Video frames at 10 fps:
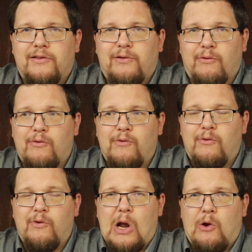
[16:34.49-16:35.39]

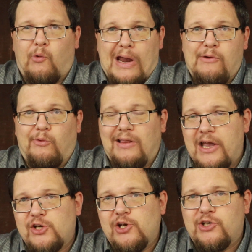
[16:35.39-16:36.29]
through great
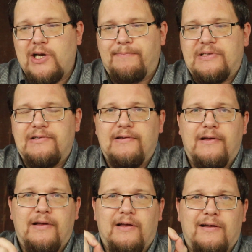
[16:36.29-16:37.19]
relationships,
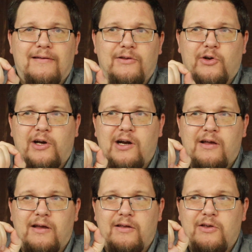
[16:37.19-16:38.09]
you're
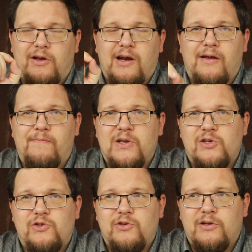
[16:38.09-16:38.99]
gonna
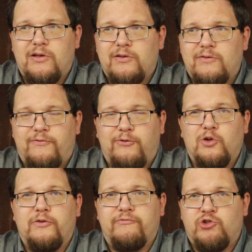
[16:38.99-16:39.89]
be
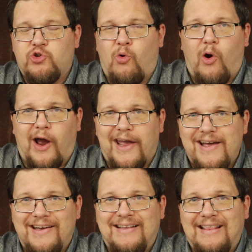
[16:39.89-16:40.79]
full of
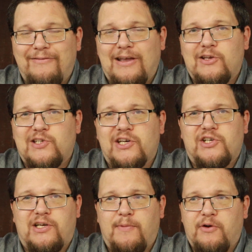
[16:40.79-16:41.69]
joy living in
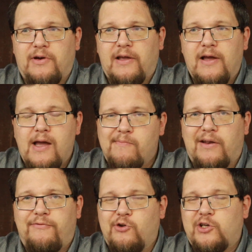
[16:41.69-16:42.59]
such a community.
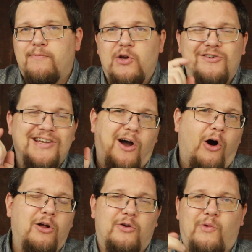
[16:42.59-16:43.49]
But if your community
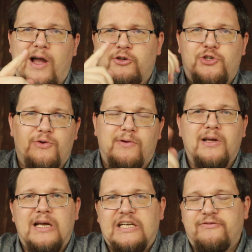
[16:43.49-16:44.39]
all around you
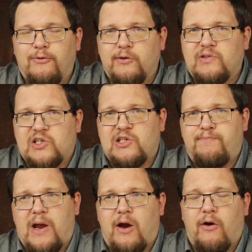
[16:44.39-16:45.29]
is full of
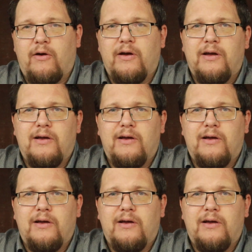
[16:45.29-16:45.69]
despair,